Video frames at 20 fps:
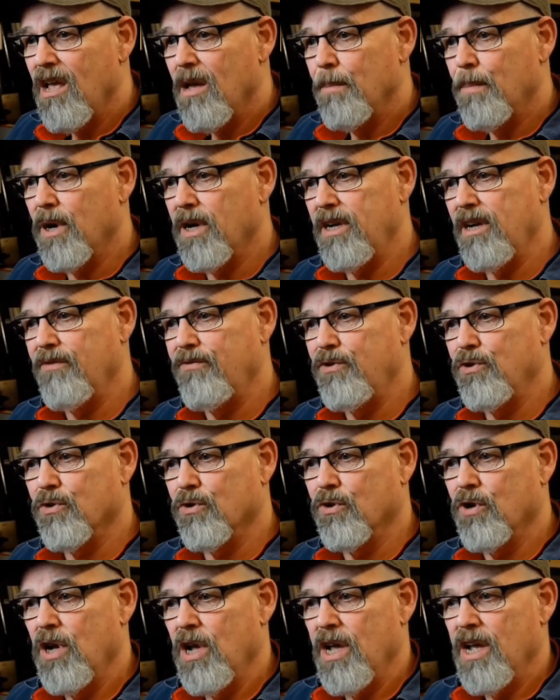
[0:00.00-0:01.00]
but if
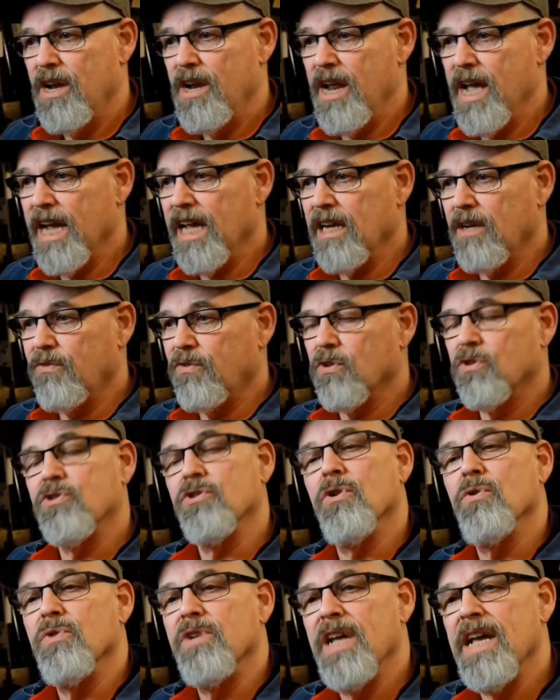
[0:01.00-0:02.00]
your negatives are
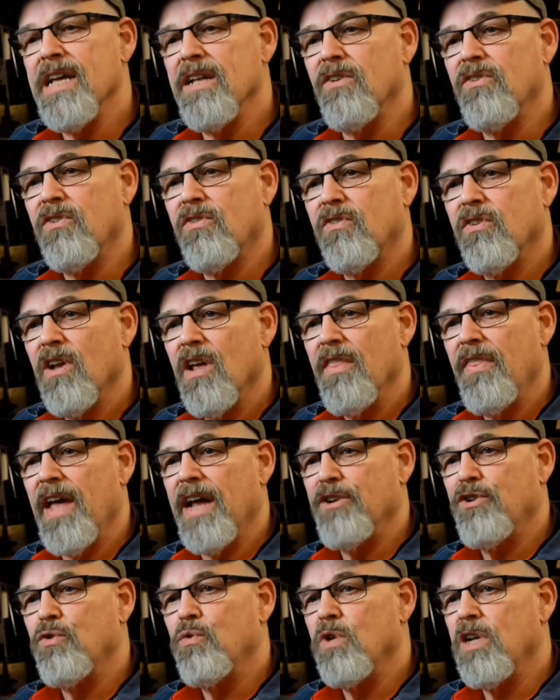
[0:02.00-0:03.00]
so dense
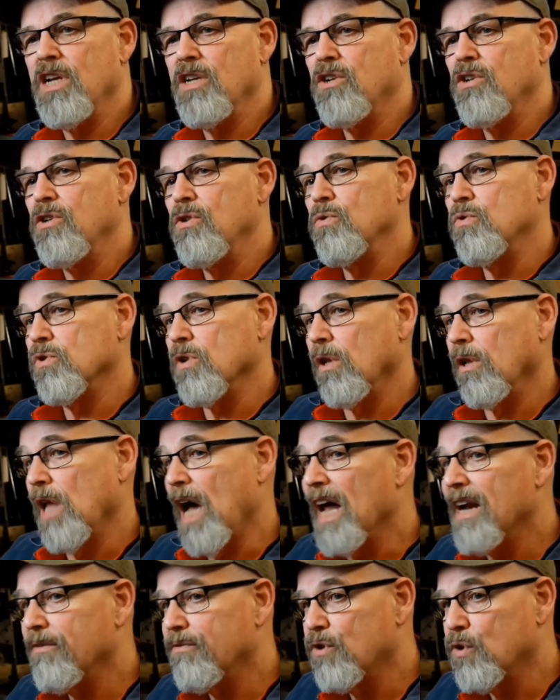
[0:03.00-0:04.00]
that you need to use a
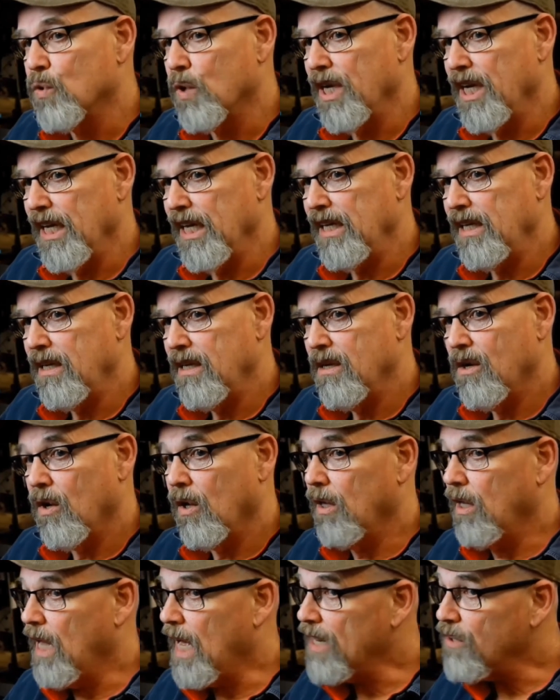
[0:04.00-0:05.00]
lot of green,
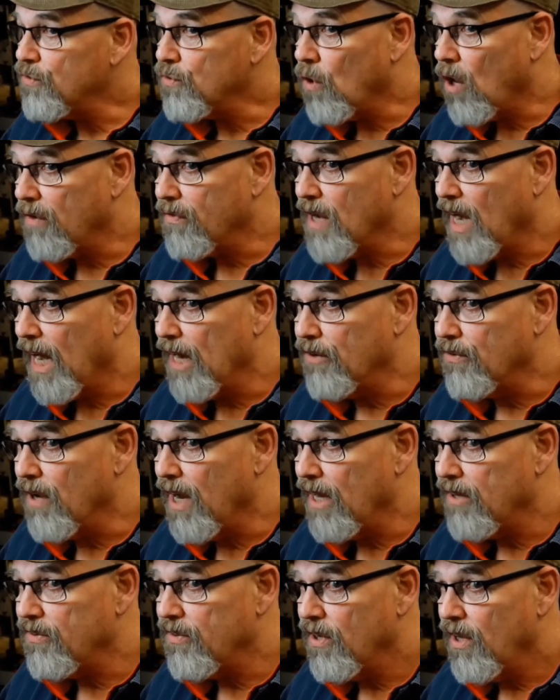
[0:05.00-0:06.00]
a lot of soft
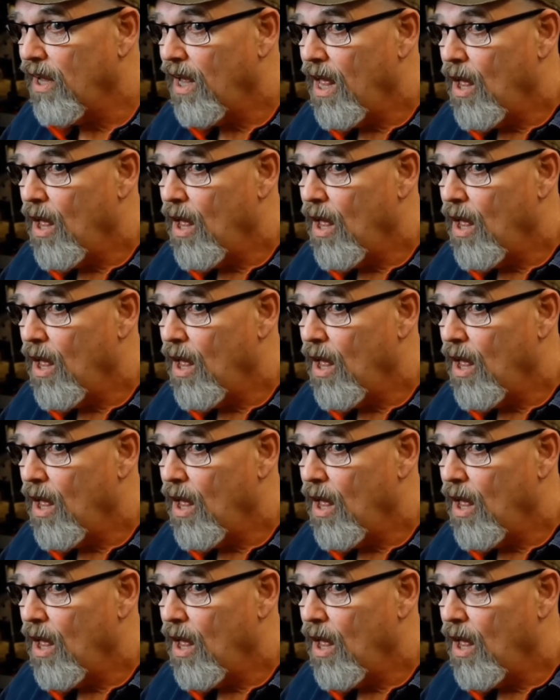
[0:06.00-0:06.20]
contrast,